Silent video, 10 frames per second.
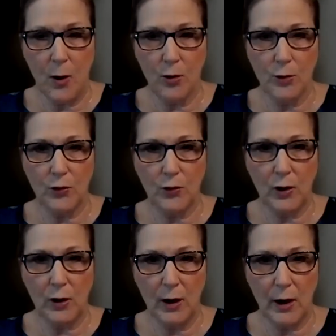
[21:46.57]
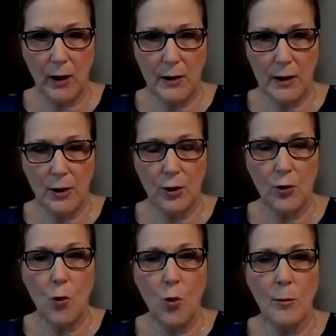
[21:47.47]
hours a year
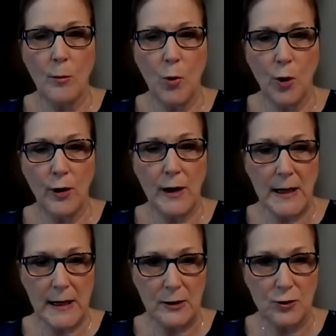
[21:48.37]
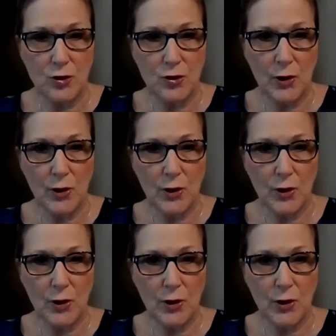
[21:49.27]
or more each